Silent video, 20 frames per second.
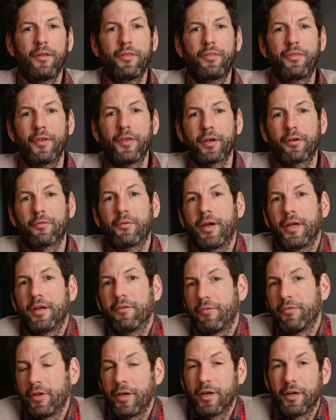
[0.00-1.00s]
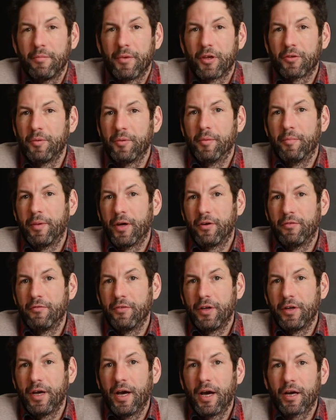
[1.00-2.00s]
think creatively and it makes me a better
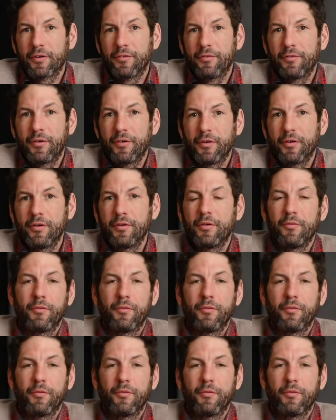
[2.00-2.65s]
videographer.